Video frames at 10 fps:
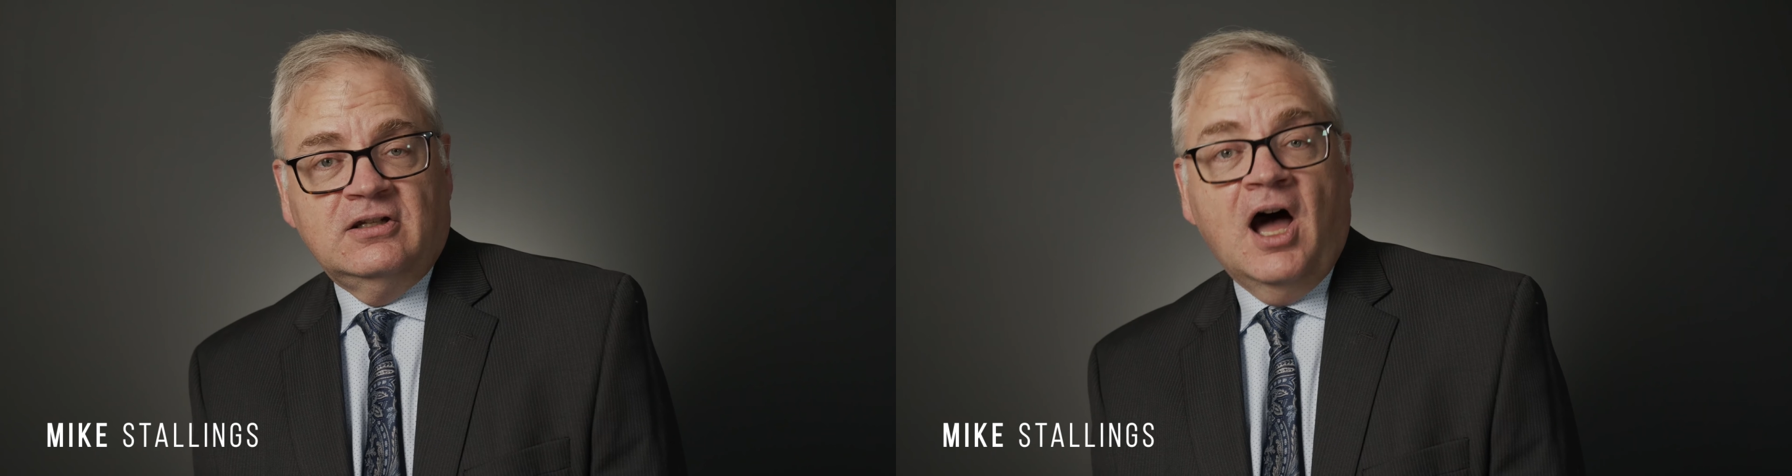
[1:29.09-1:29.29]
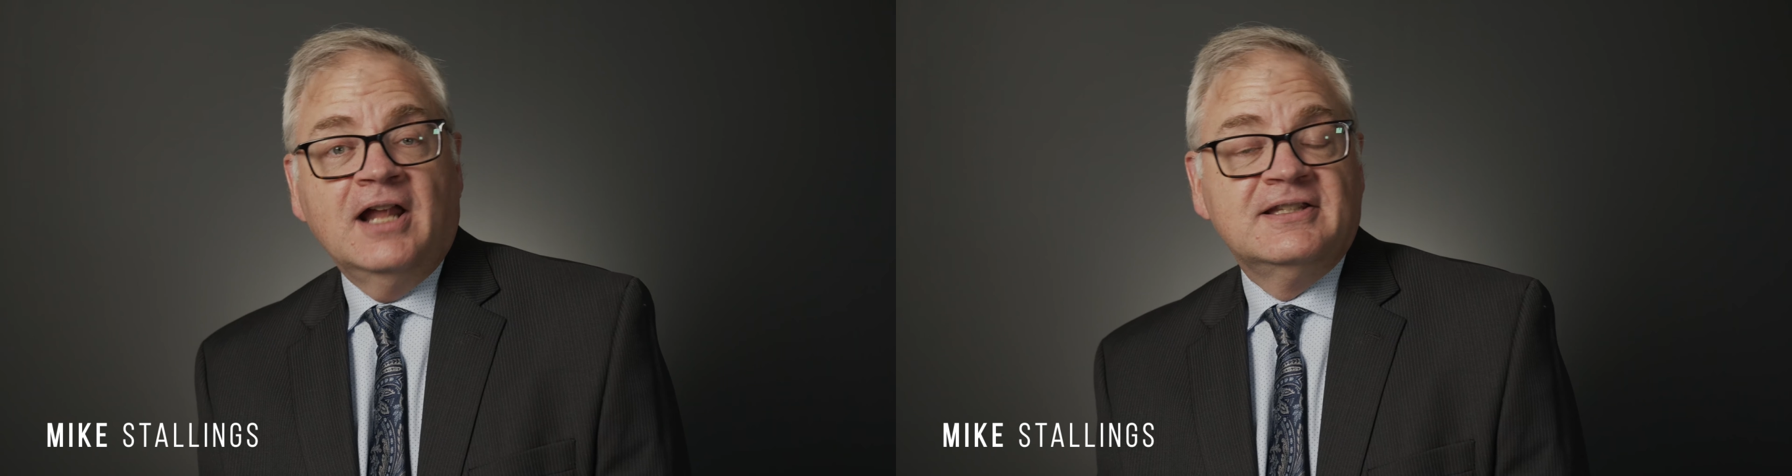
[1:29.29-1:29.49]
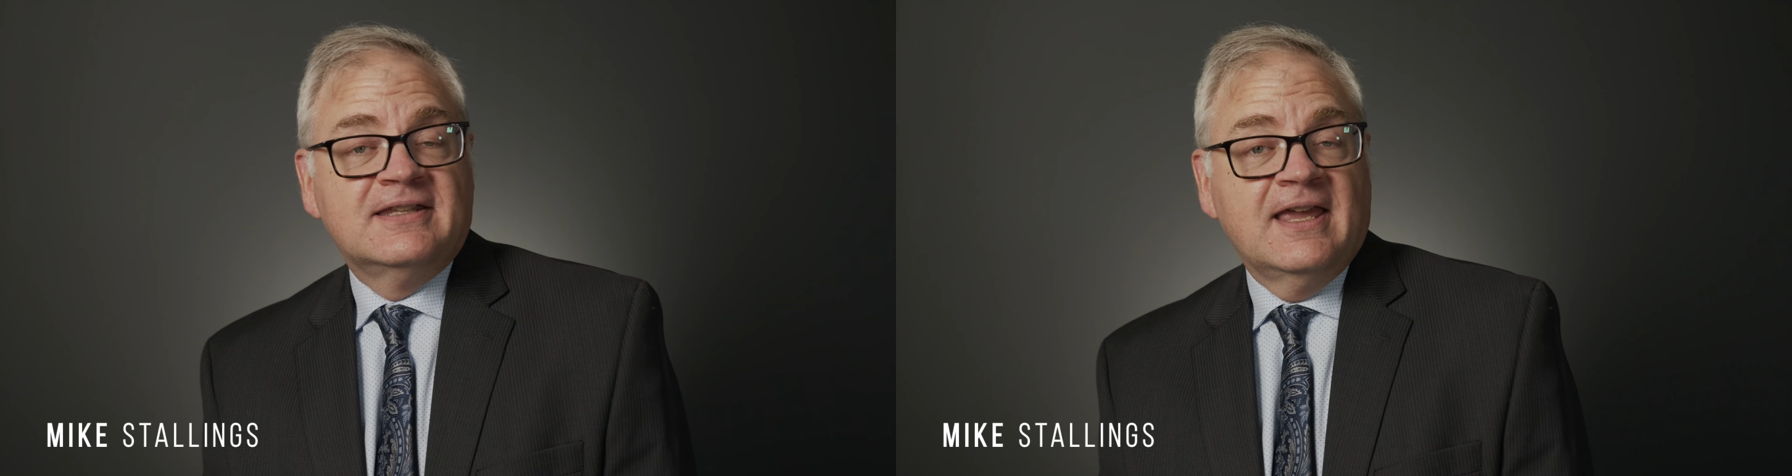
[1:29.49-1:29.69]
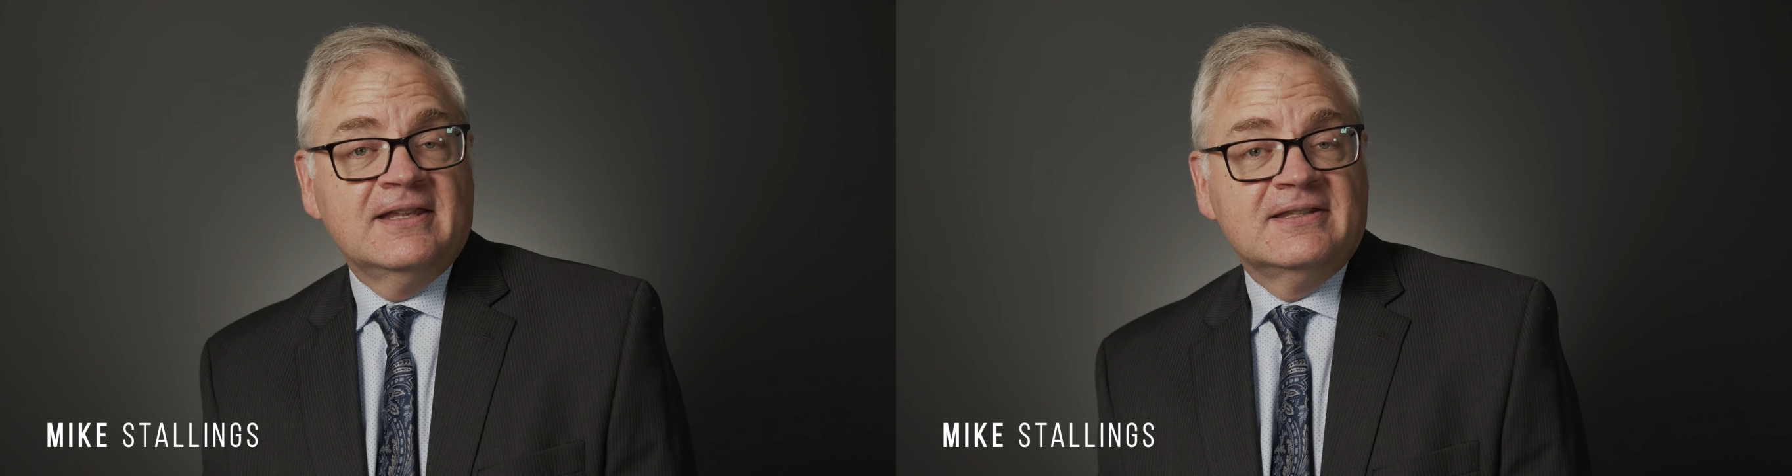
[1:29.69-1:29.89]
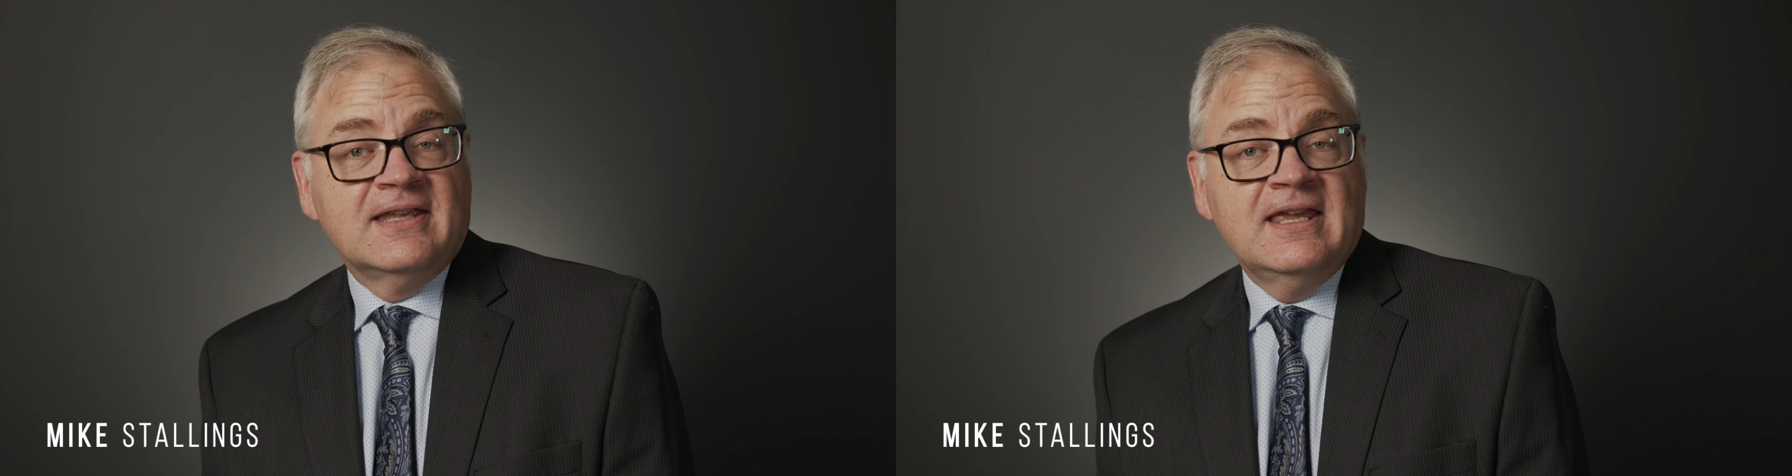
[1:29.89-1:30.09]
God
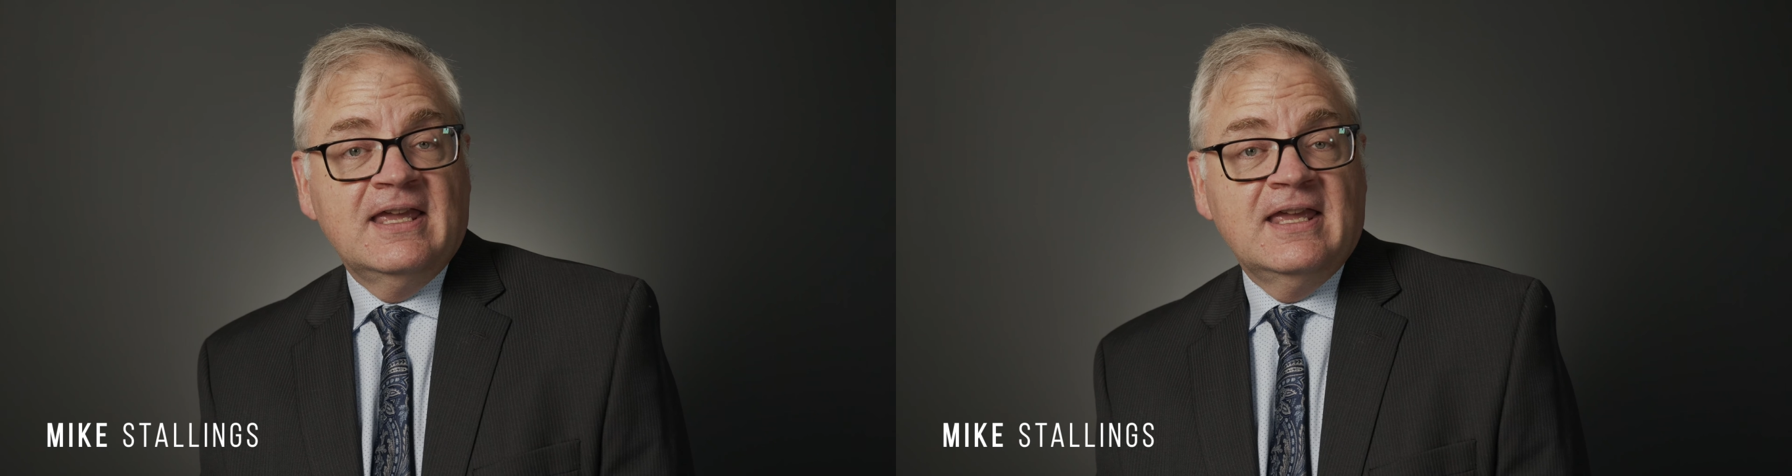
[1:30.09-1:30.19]
says,